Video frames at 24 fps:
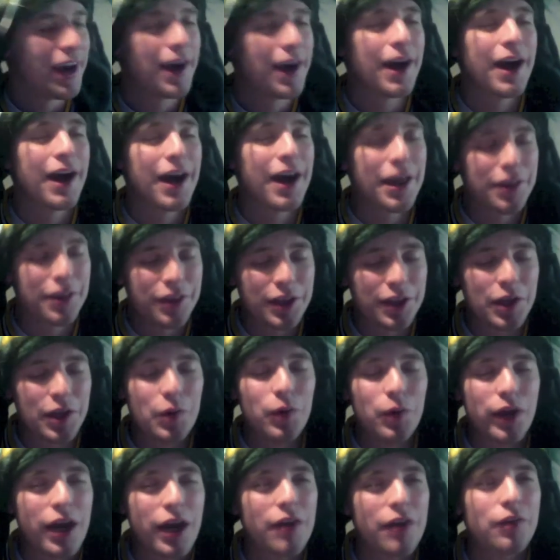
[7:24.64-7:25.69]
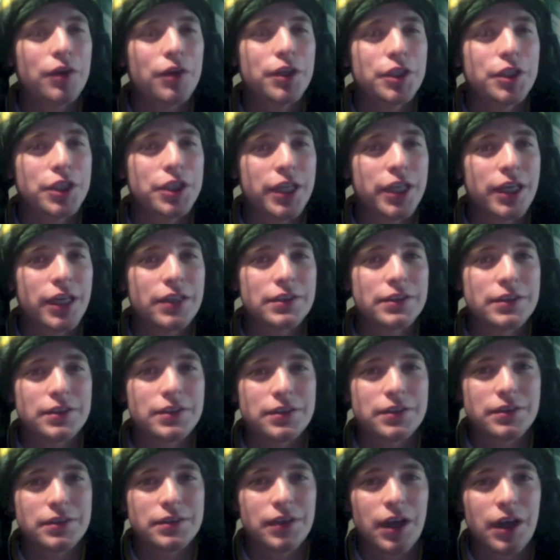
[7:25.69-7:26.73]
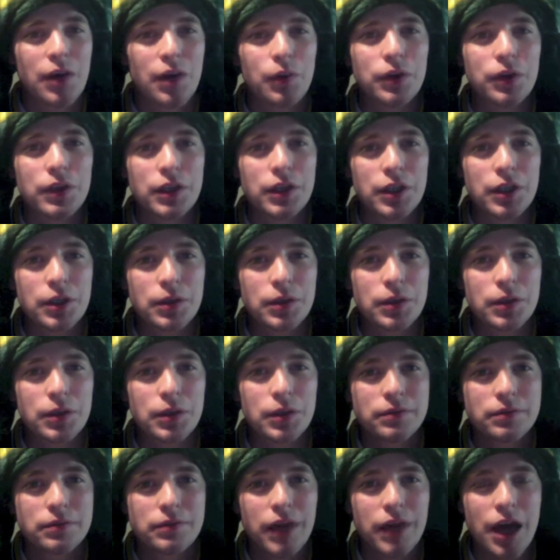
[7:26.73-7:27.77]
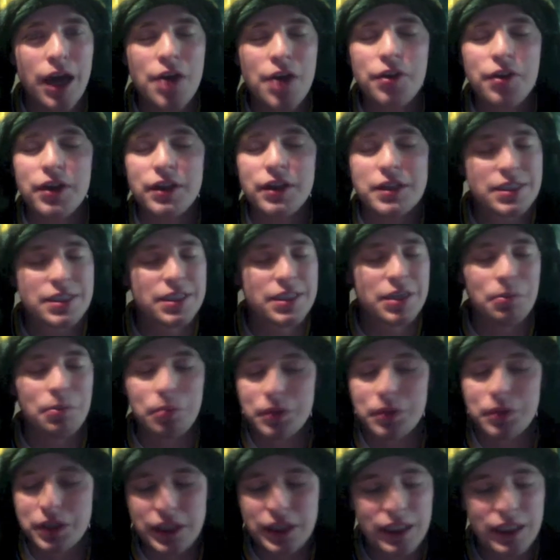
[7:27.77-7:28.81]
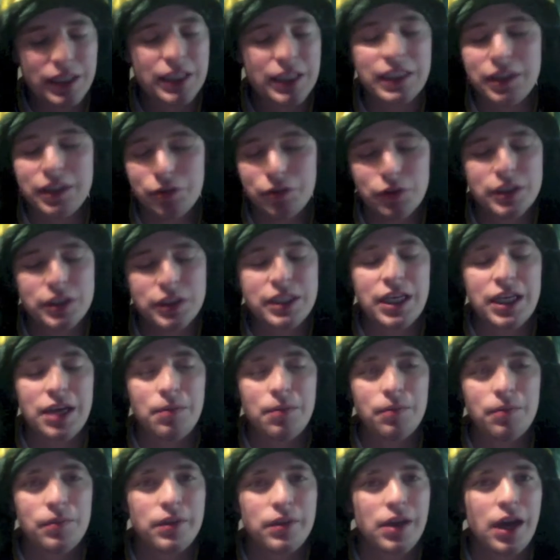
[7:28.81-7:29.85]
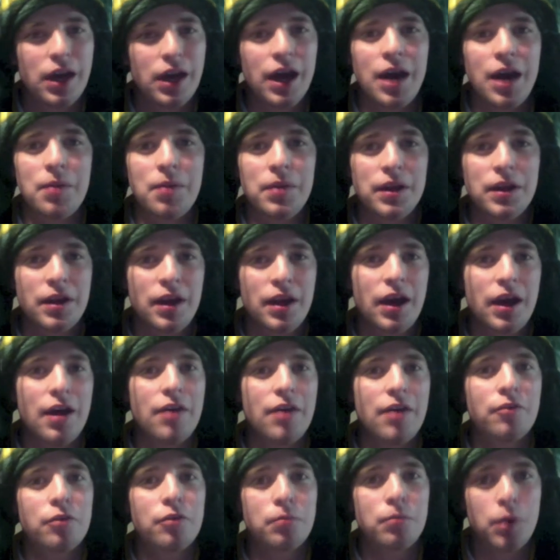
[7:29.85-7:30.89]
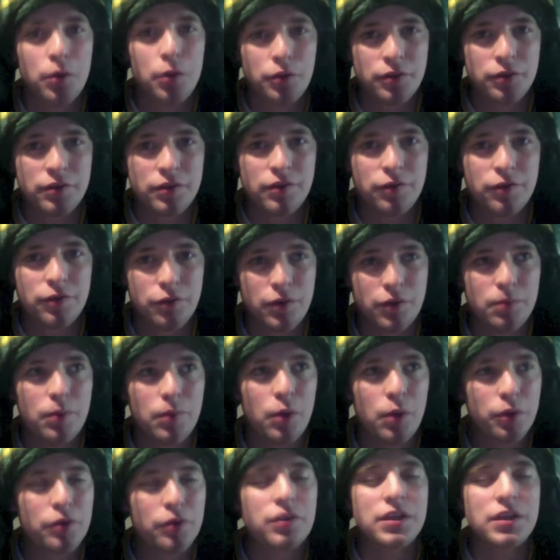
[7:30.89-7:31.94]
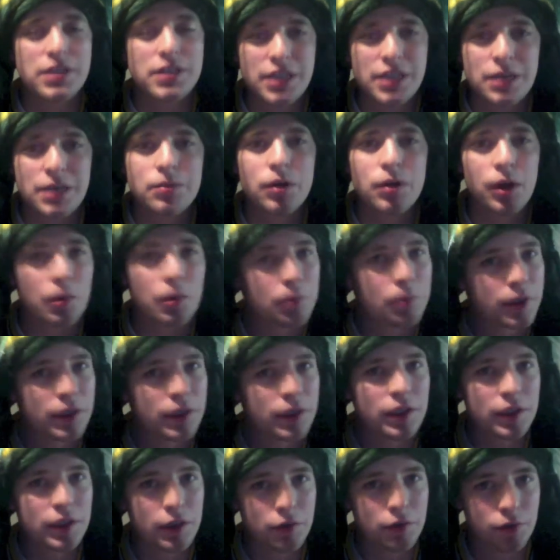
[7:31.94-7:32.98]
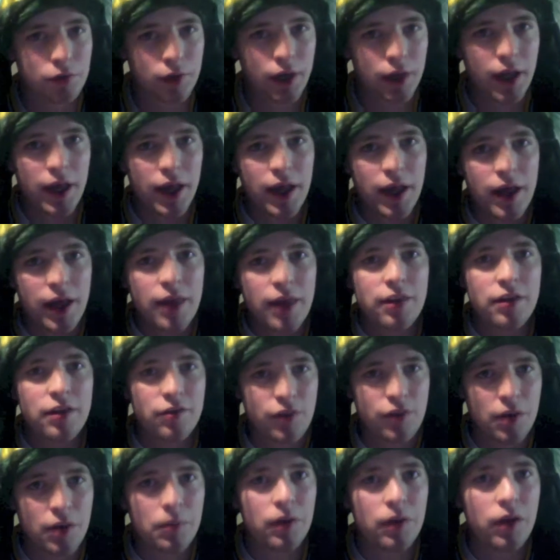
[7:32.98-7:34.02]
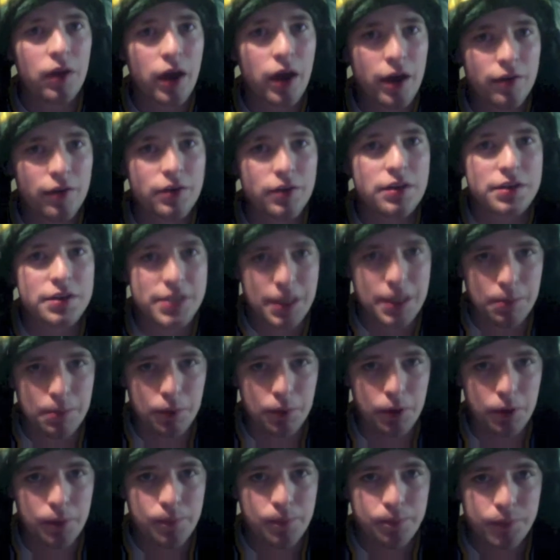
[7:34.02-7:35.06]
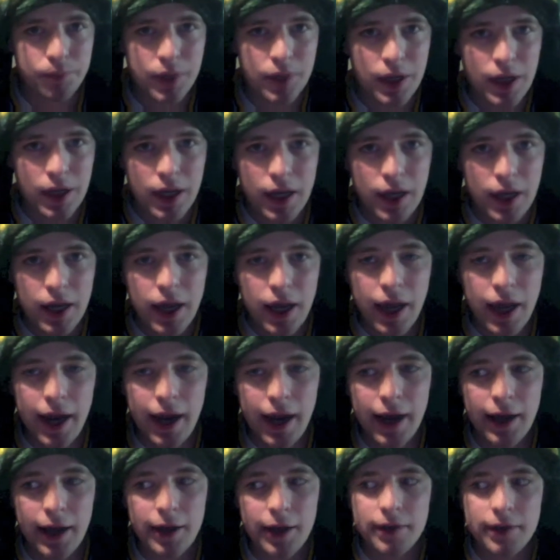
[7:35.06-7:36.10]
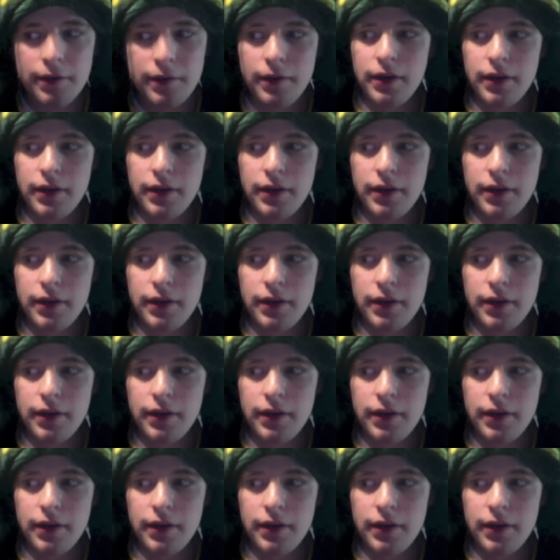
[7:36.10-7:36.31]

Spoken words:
I think we have a good chance. I really do. I think this is a completely different team. I mean, for both of these teams are completely different. They've come alive in December. And